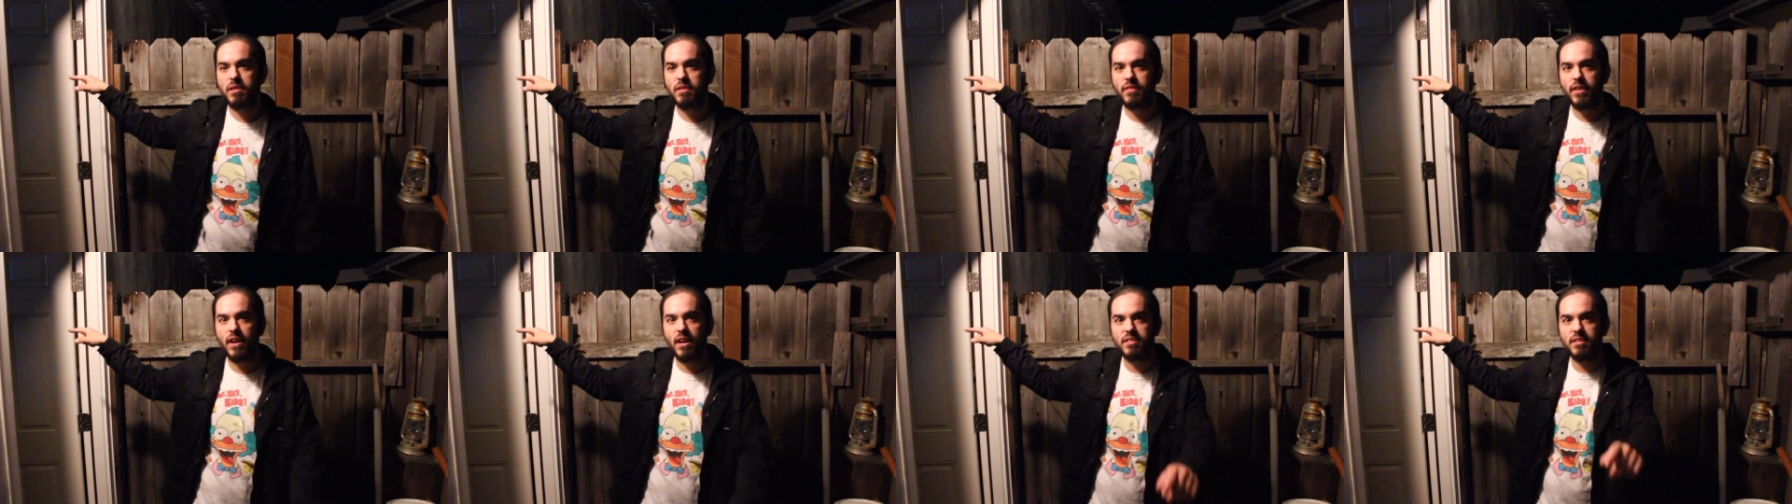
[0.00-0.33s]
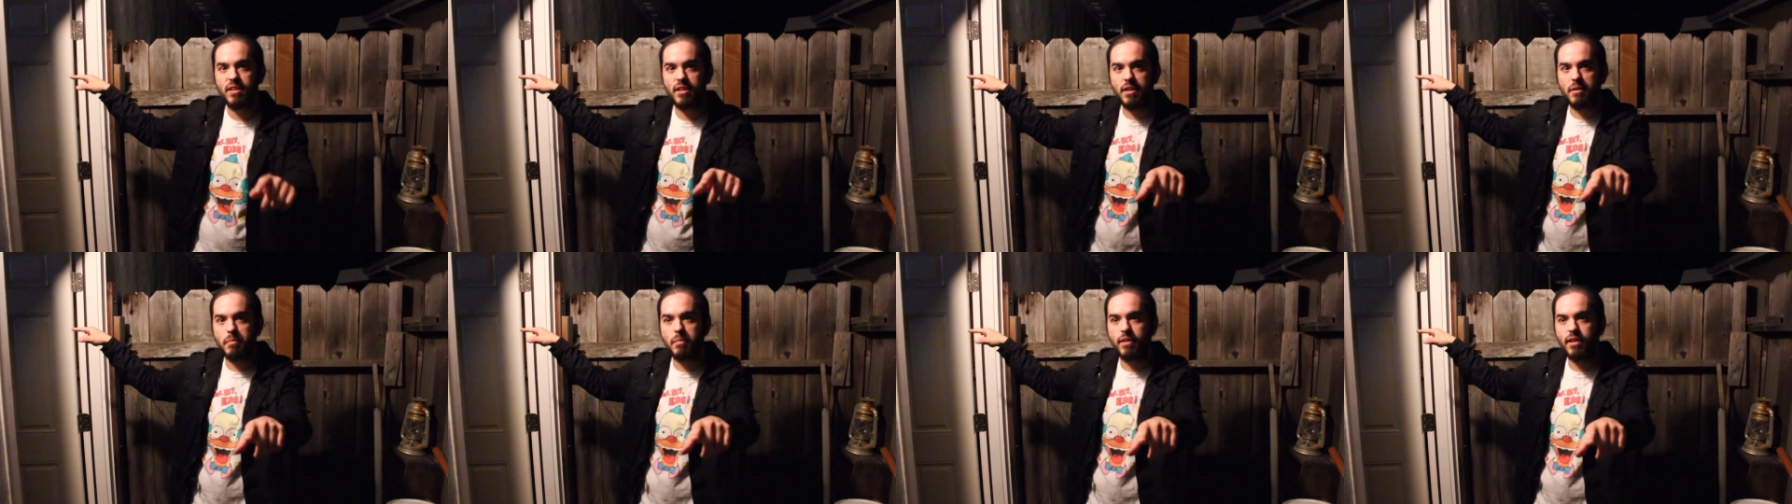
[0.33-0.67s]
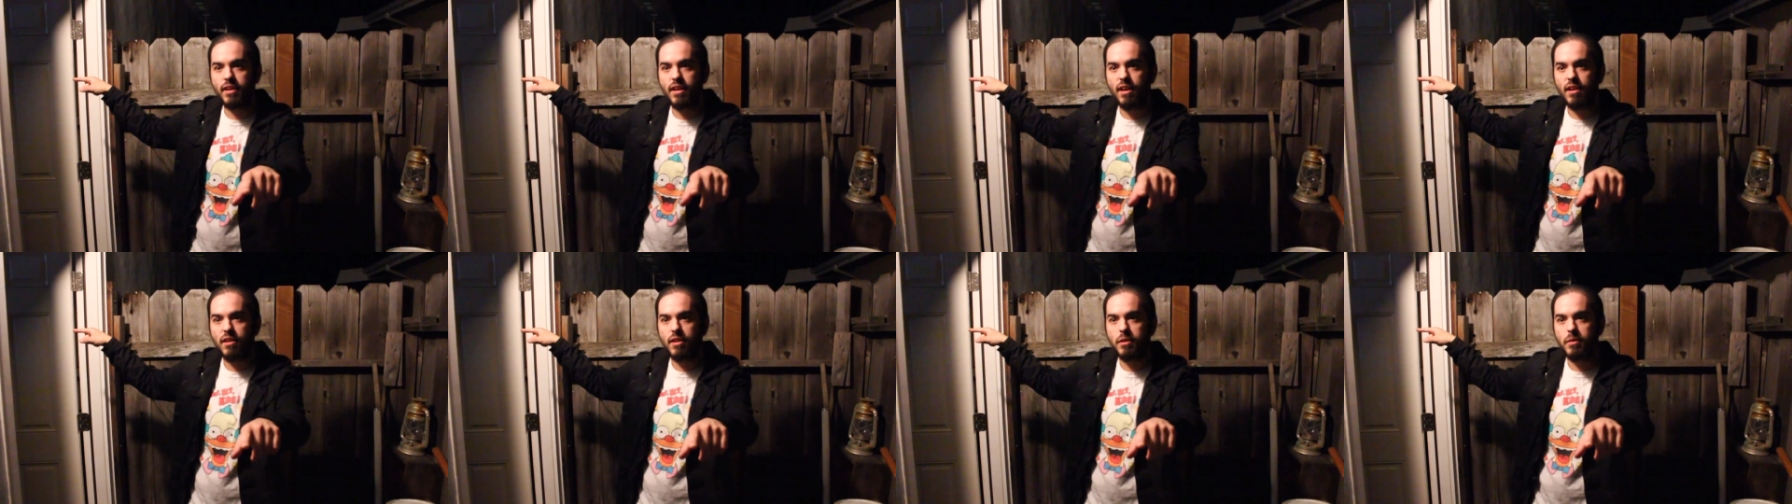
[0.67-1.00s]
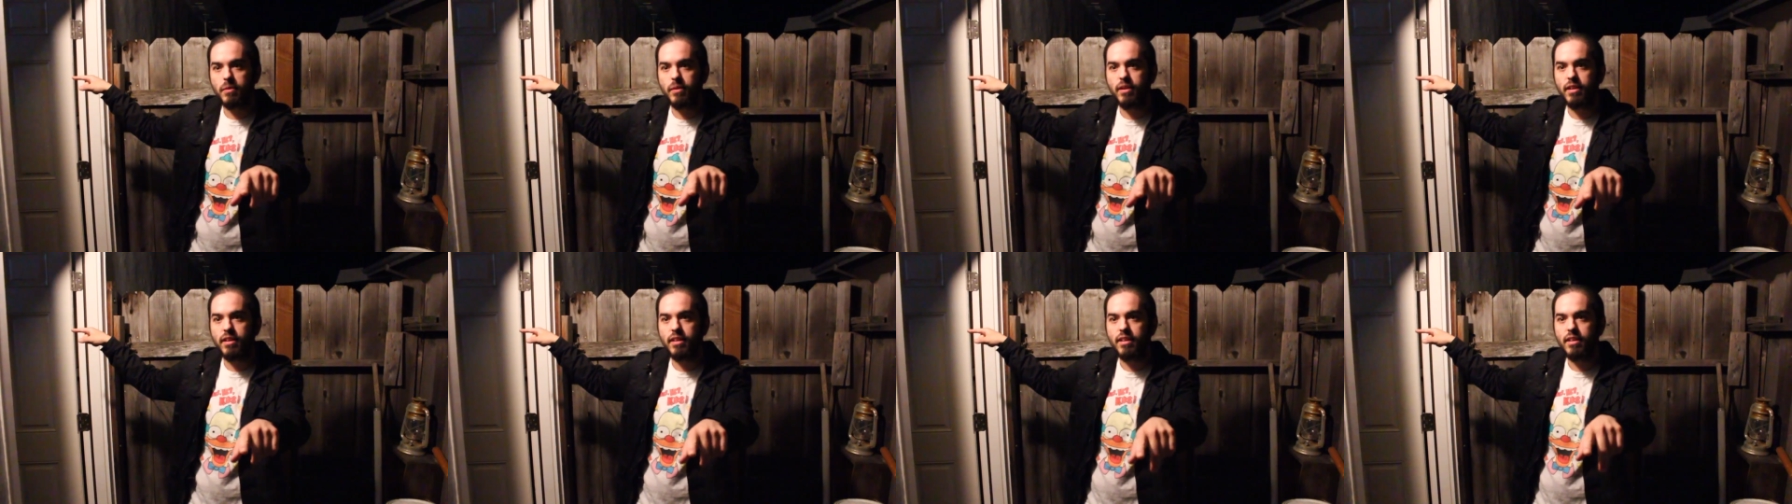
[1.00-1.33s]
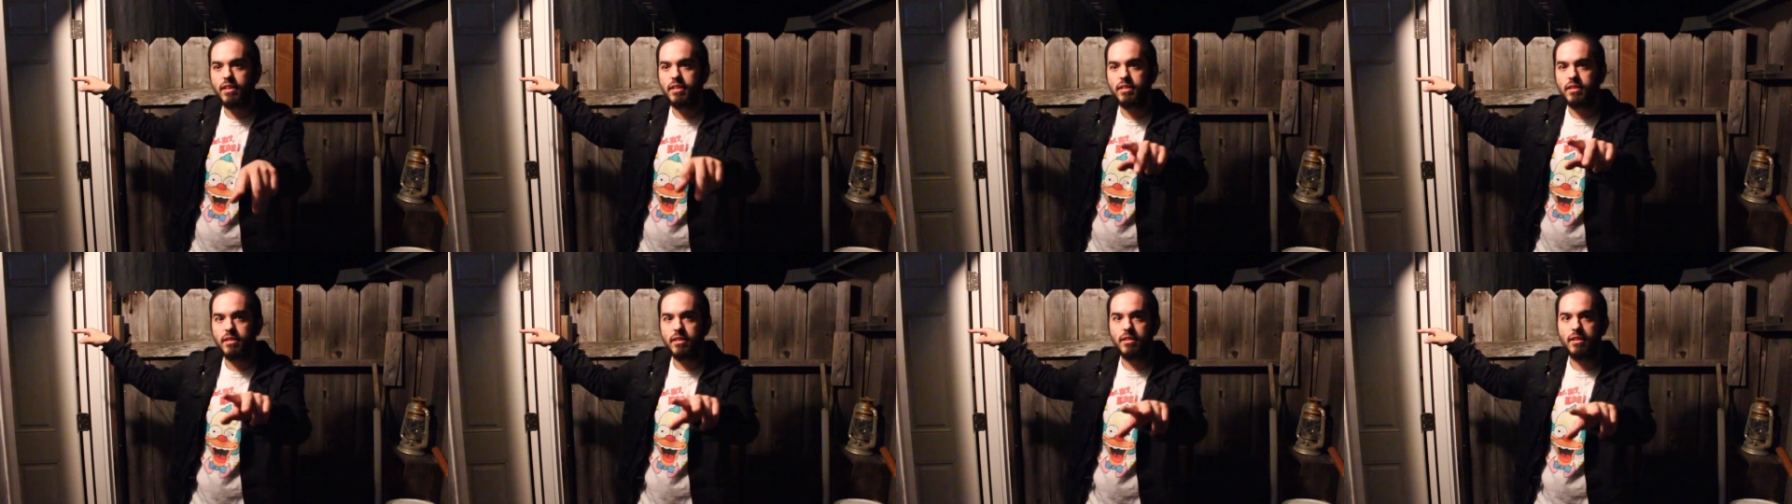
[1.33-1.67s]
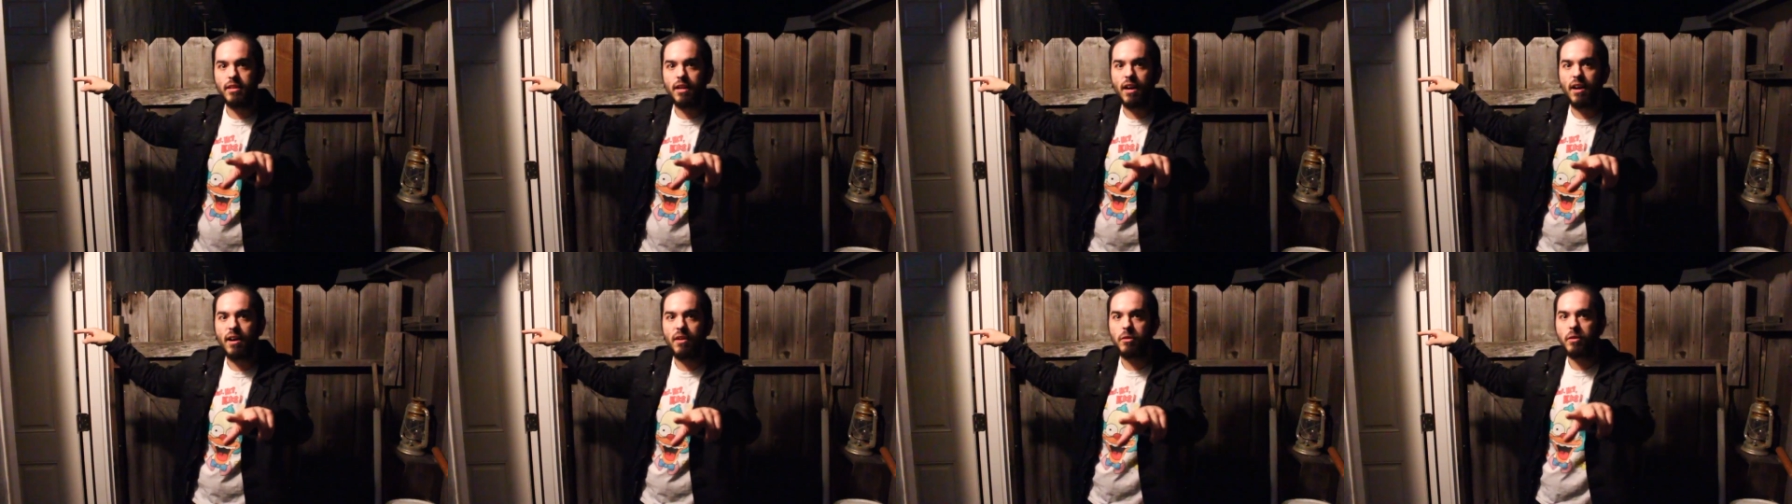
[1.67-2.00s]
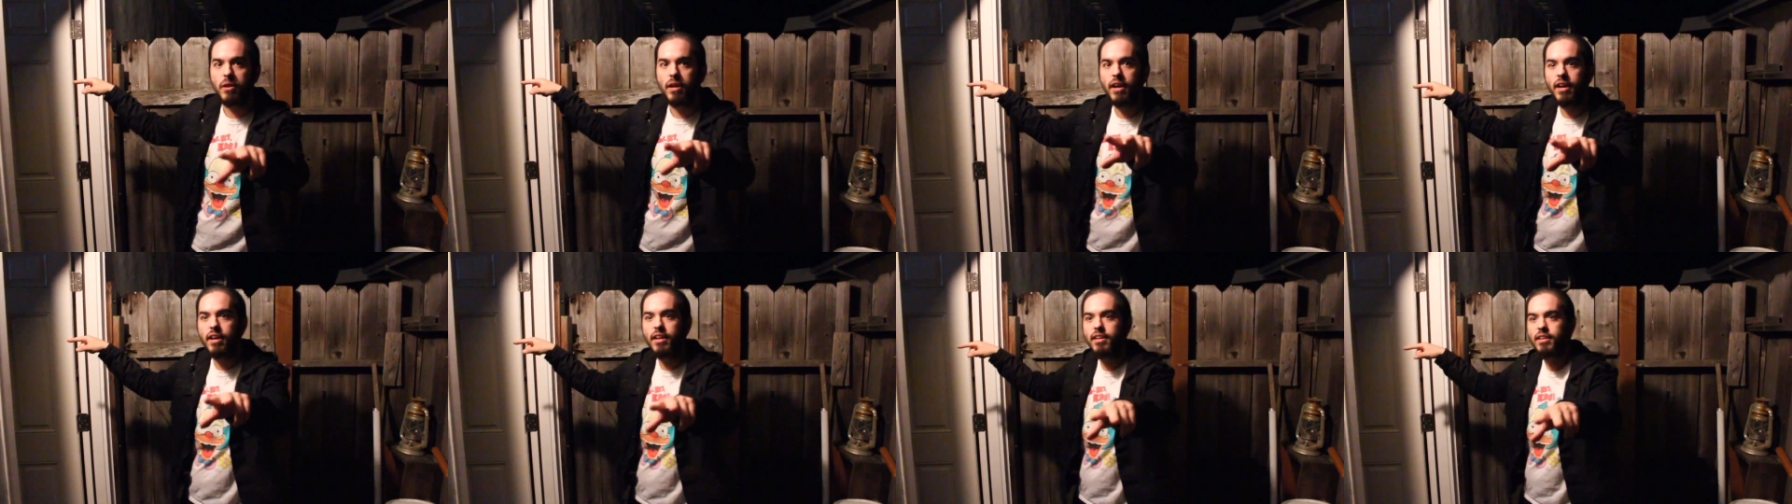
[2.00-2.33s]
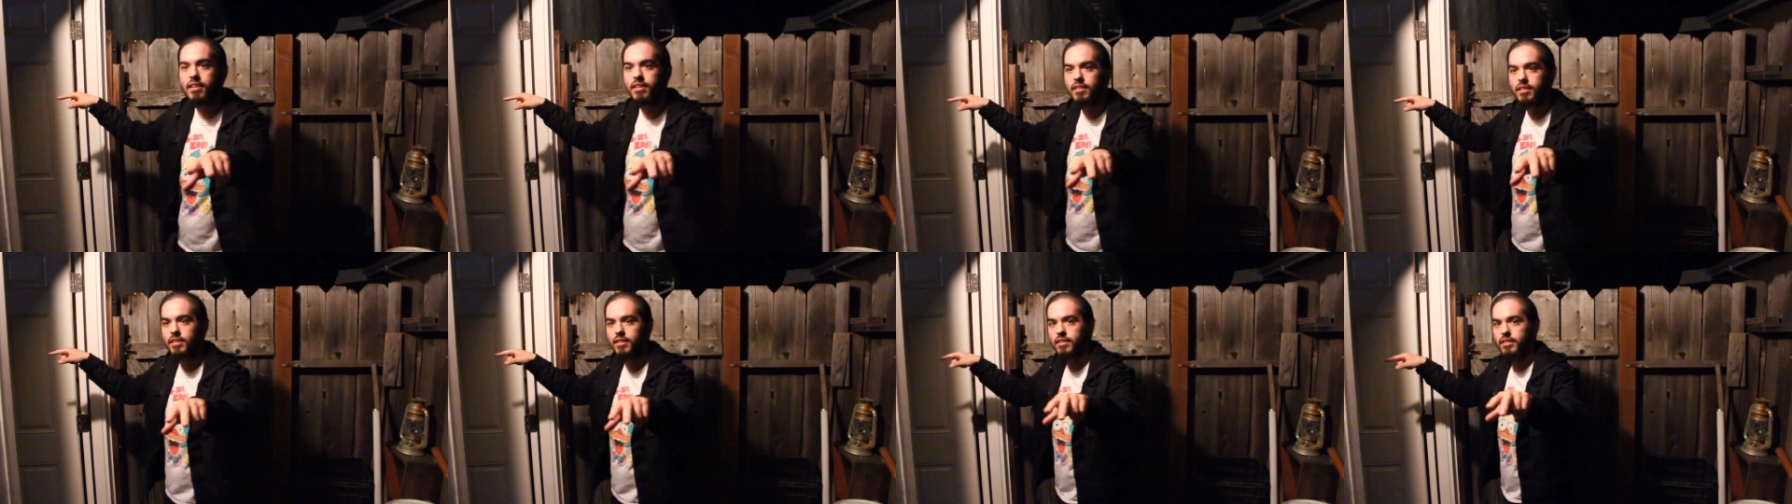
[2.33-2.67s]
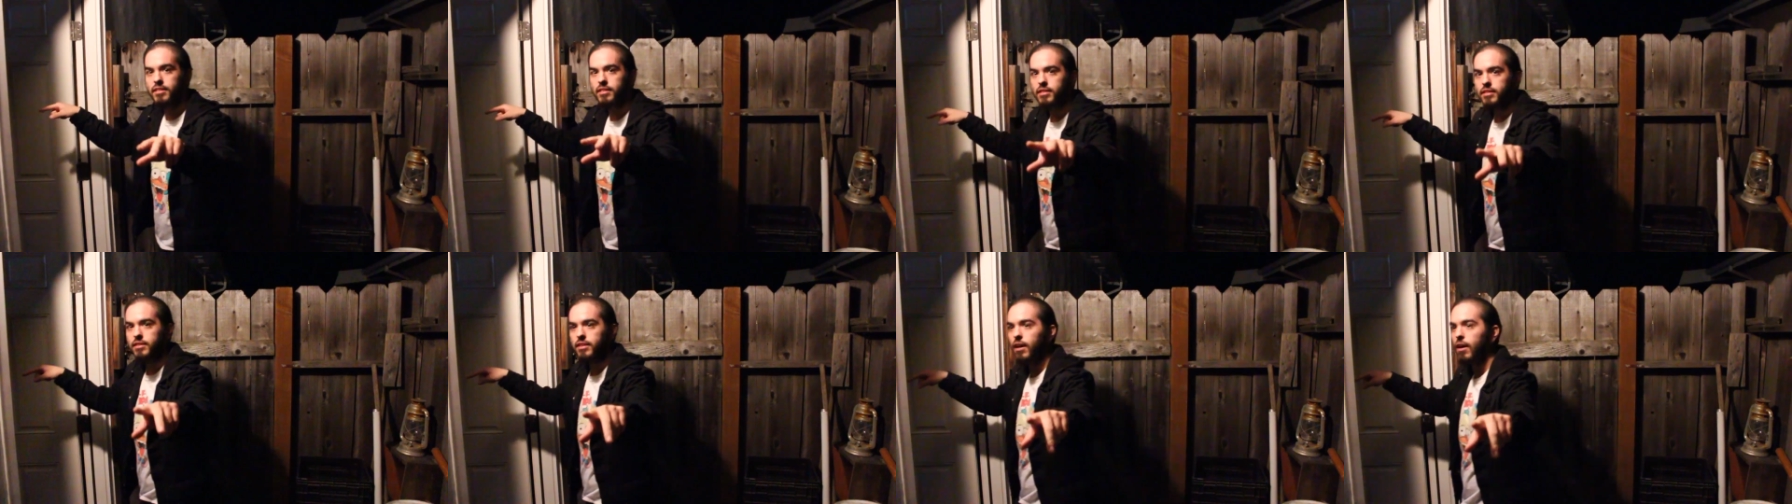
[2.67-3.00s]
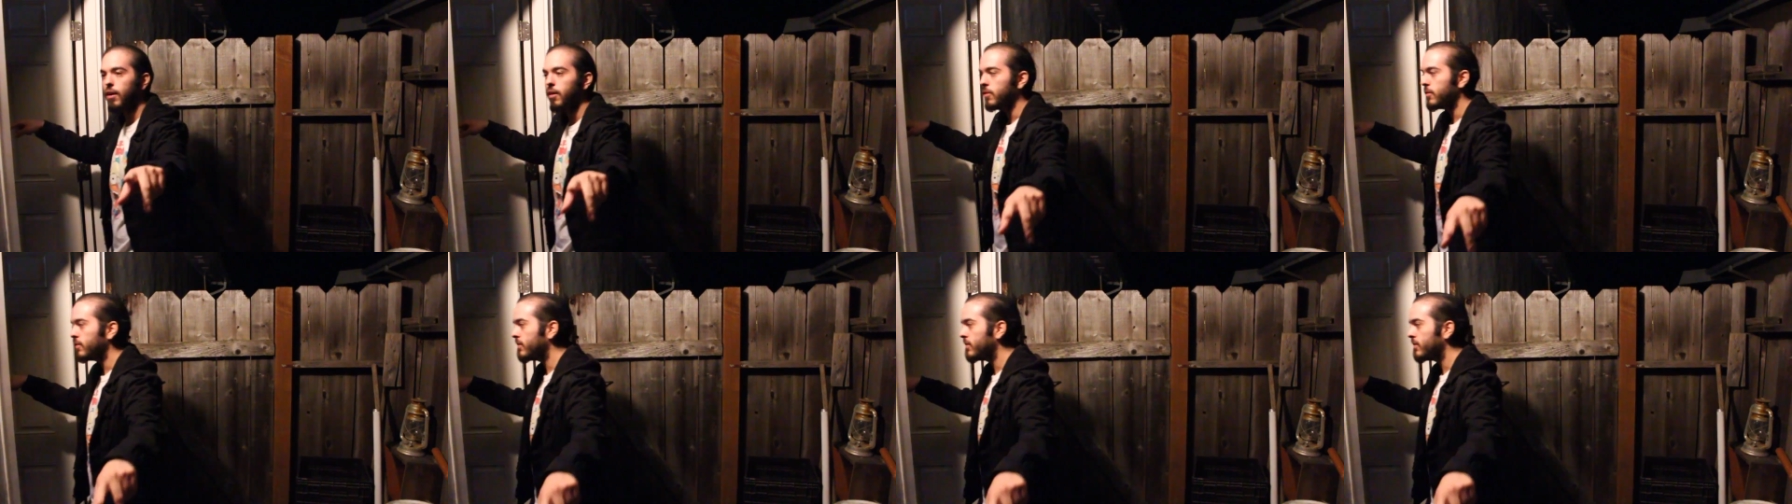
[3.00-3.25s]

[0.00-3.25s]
If you guys out here by the count of three, you got them, okay? Go!